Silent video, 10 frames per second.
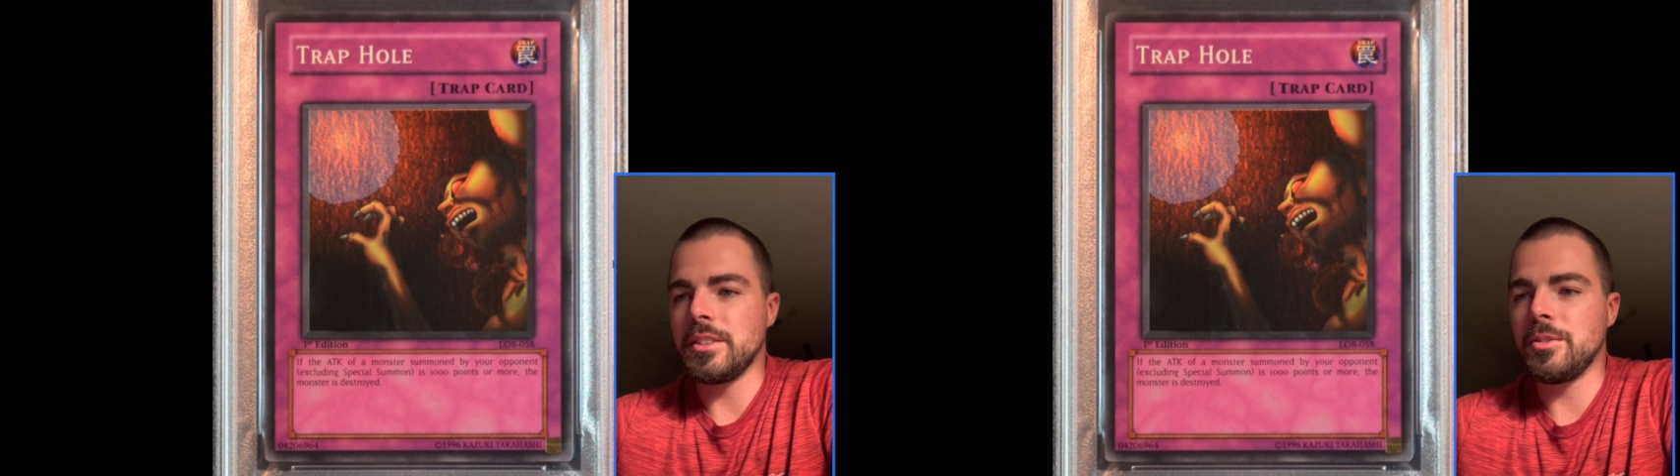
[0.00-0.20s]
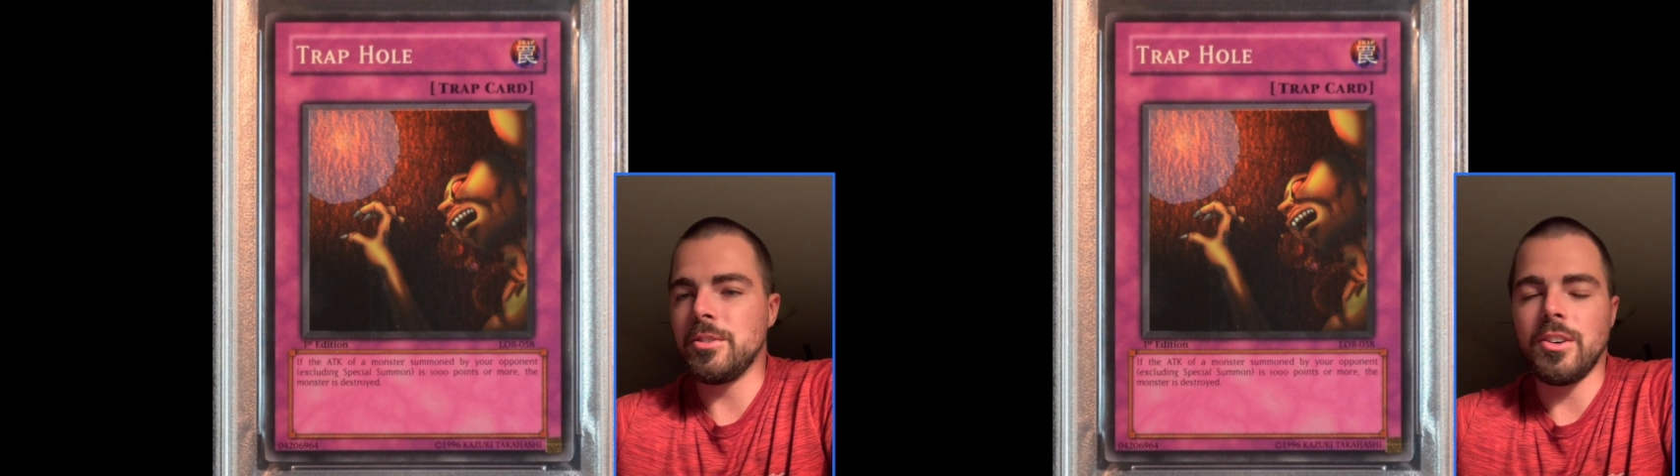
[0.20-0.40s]

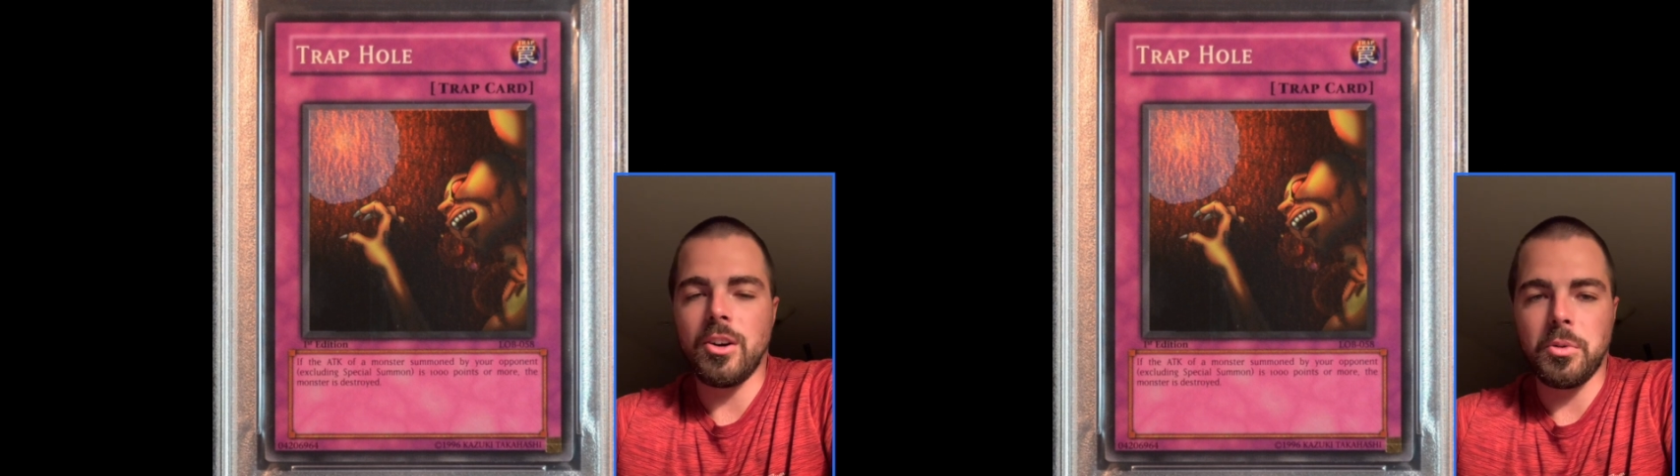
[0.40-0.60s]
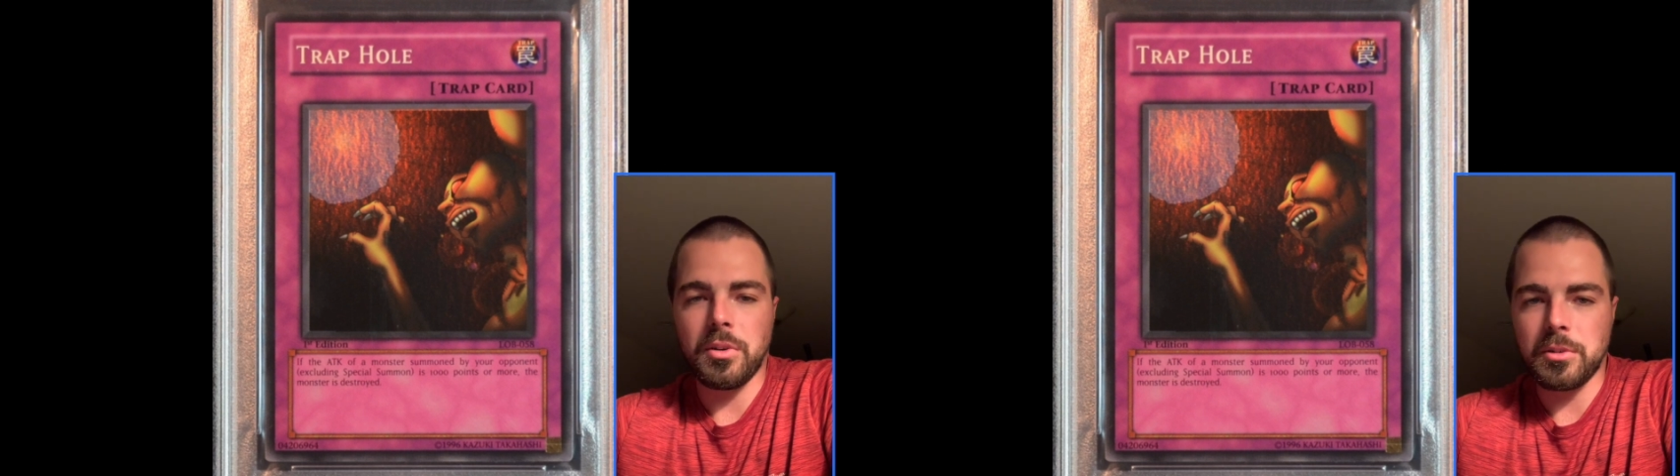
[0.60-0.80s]
cool
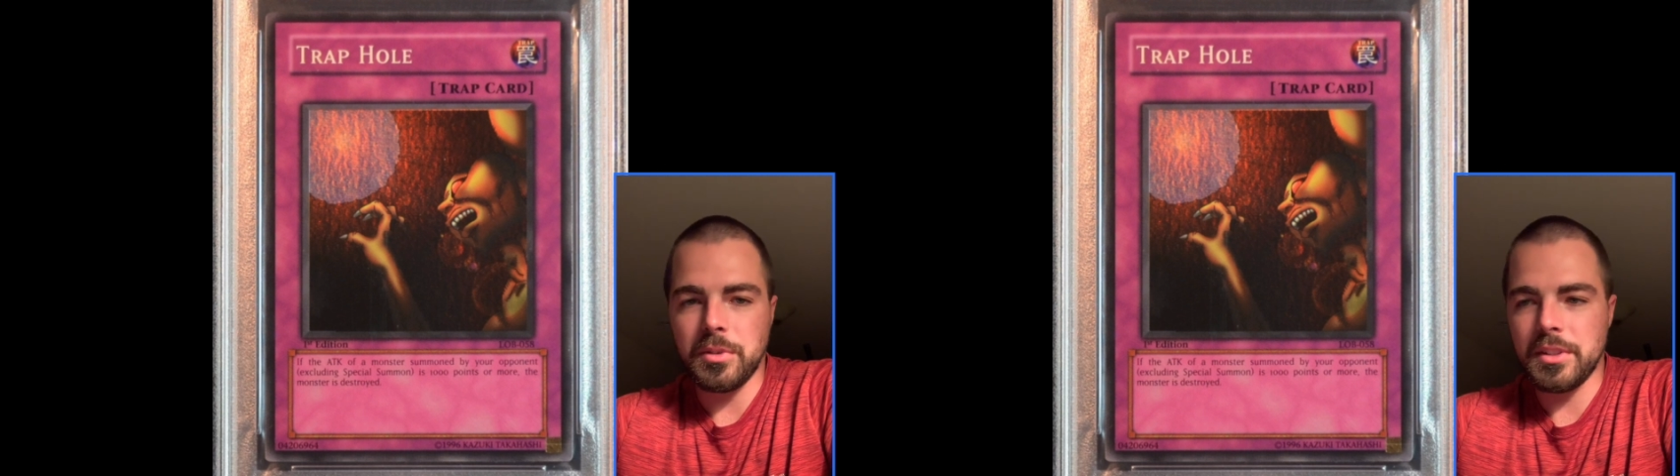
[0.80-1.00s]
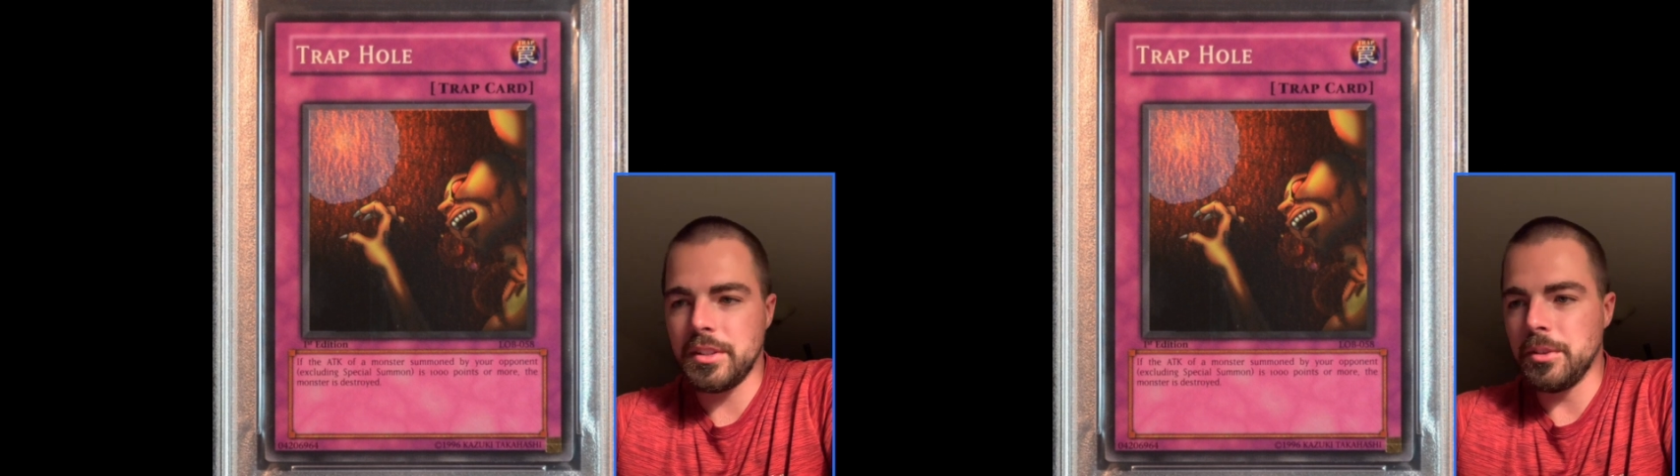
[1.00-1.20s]
artwork
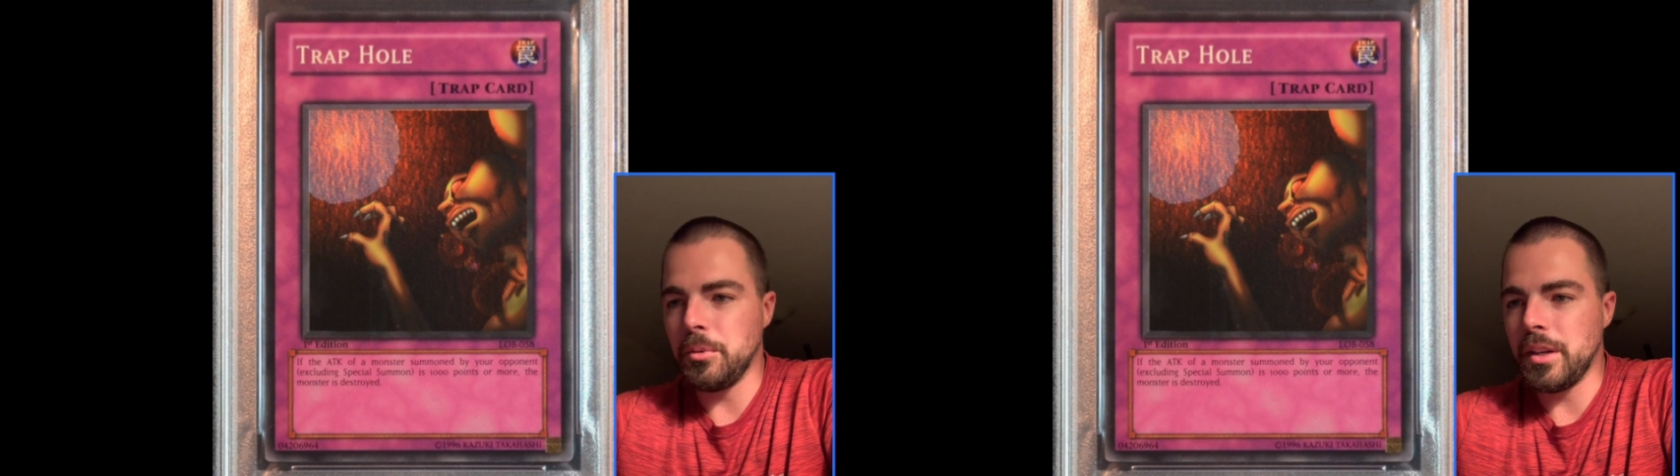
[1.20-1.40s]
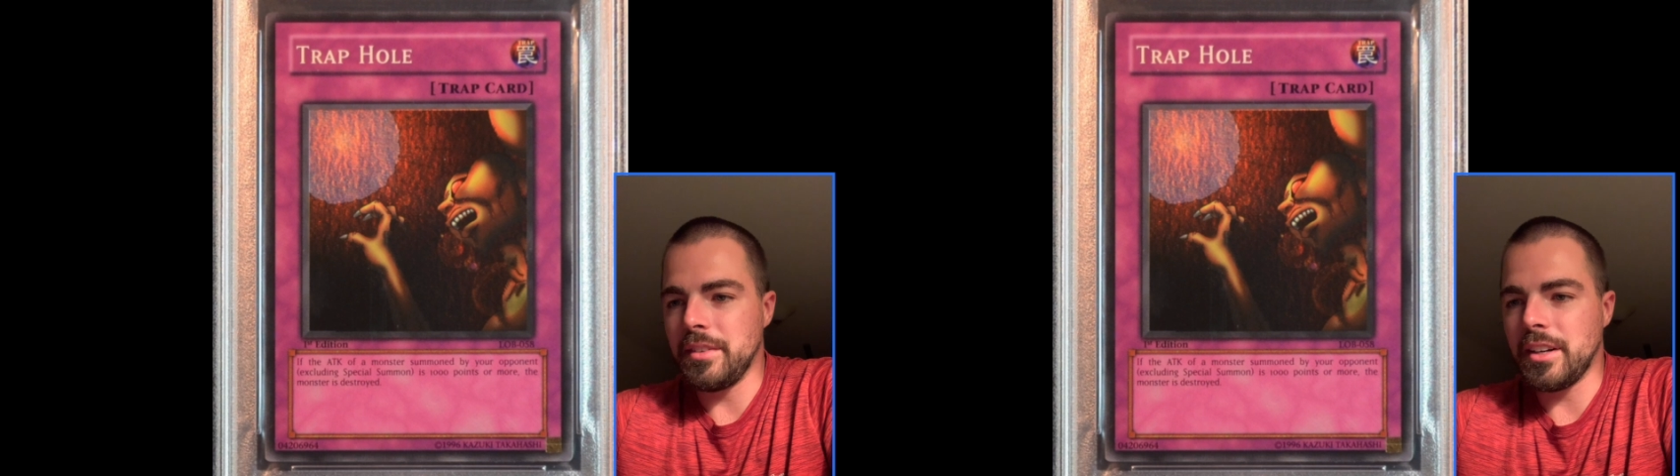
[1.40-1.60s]
with the
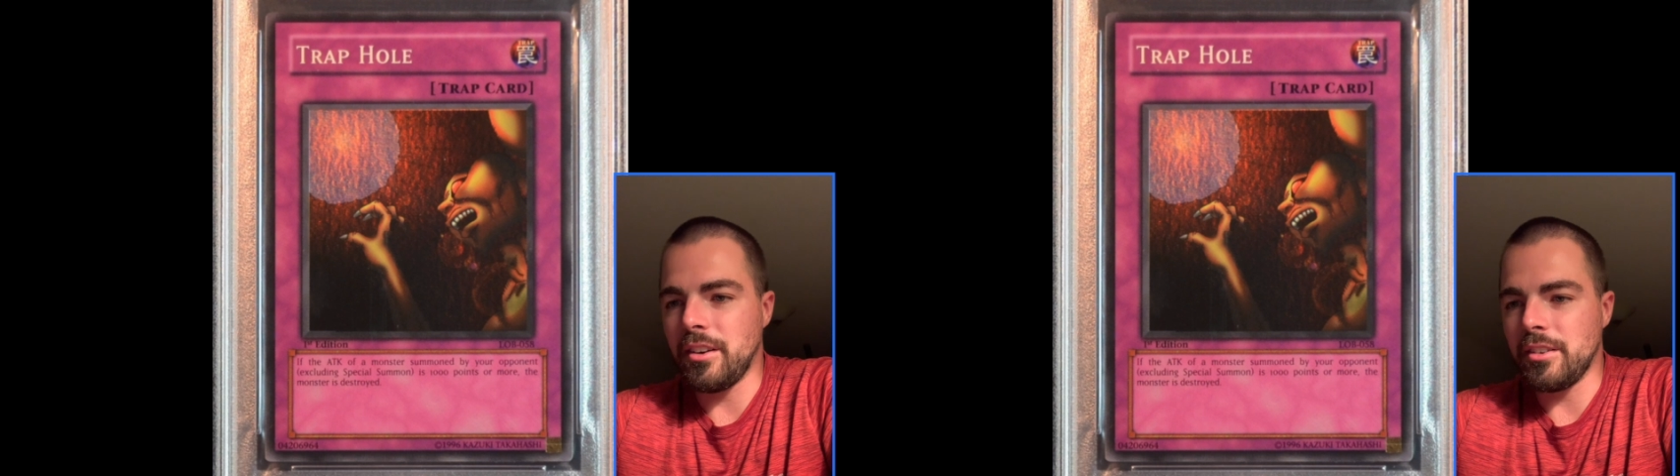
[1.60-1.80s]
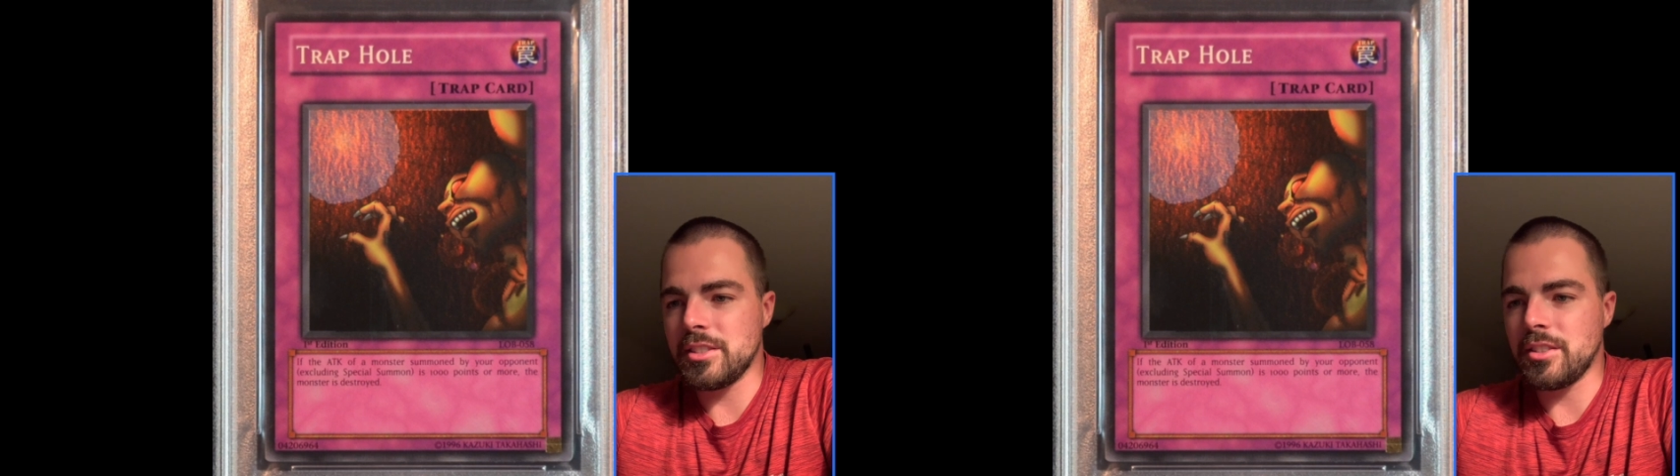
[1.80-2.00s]
wavy
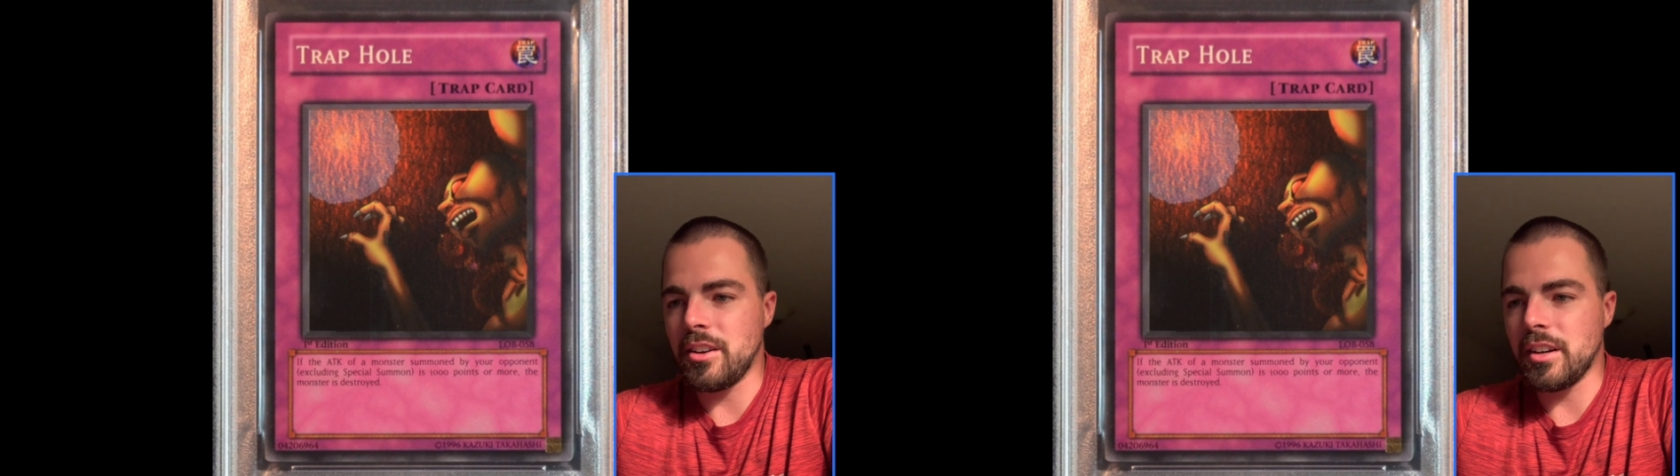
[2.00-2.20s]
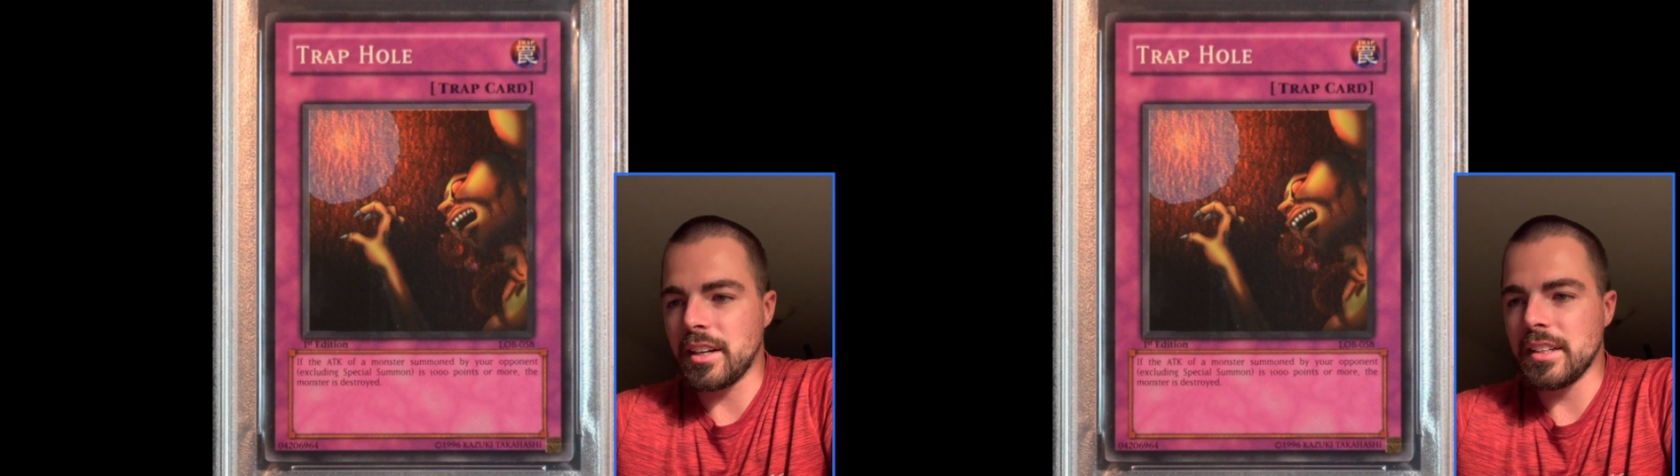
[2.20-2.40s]
card
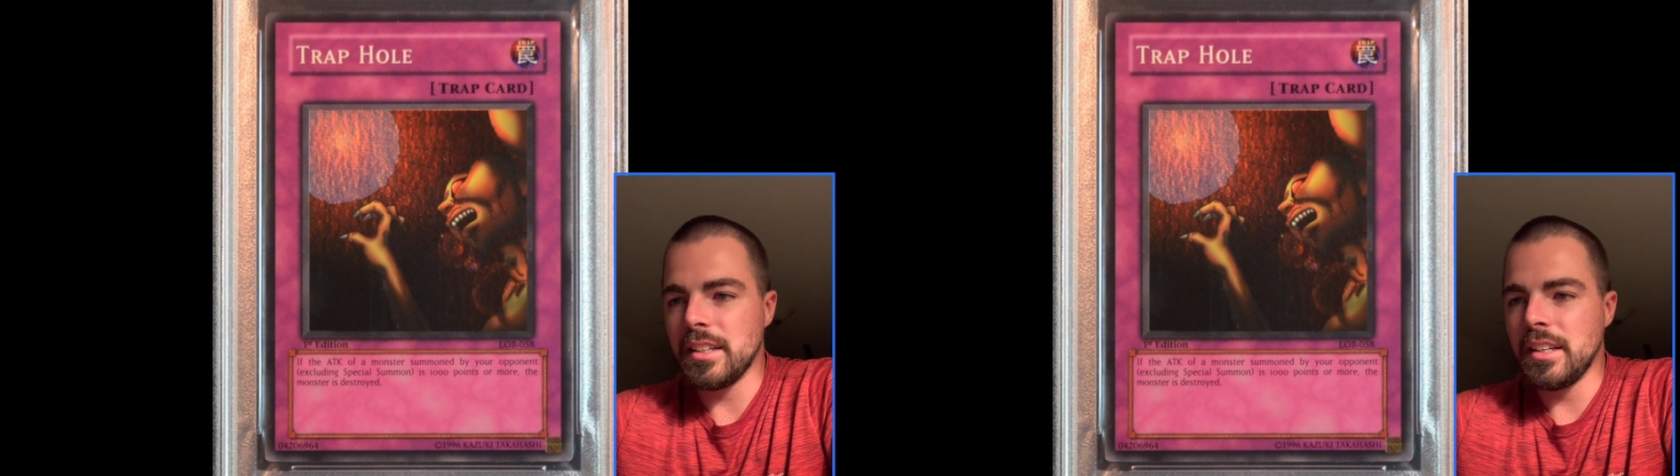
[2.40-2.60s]
stock.